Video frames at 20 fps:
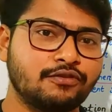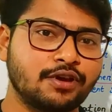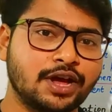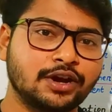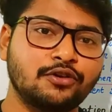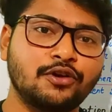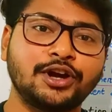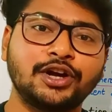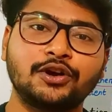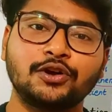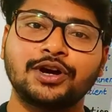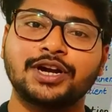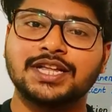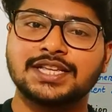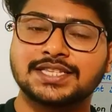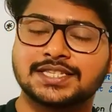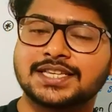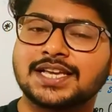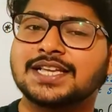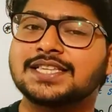We are going to
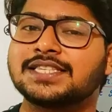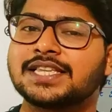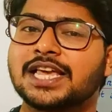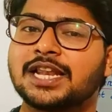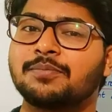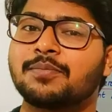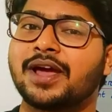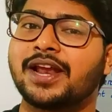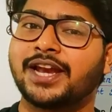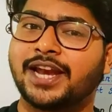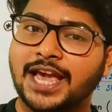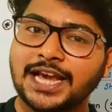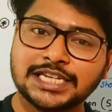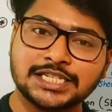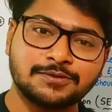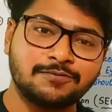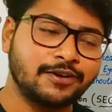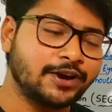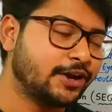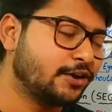discuss in my
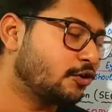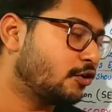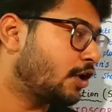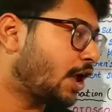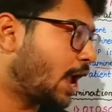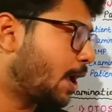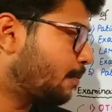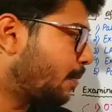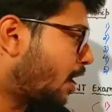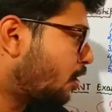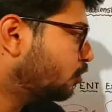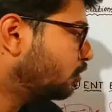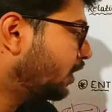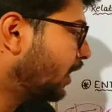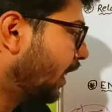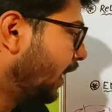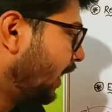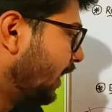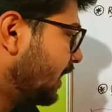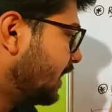next video about